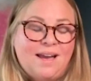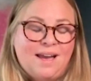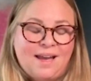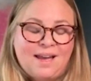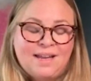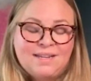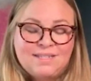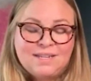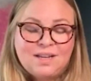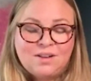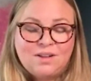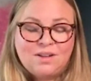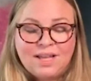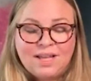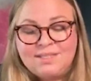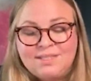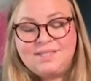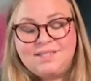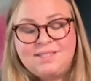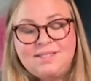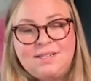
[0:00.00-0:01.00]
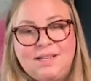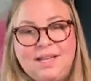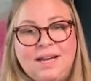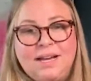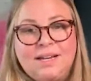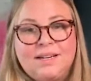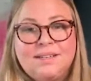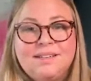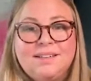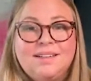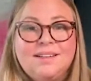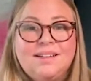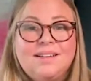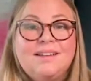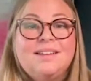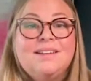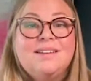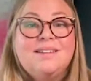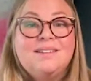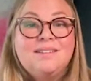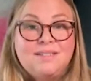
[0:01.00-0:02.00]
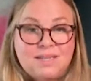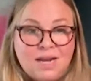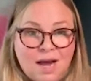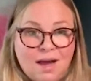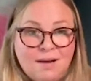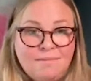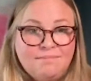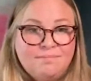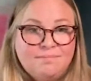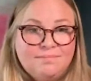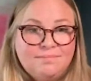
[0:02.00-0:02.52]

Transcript: I tell clients this a lot. Stop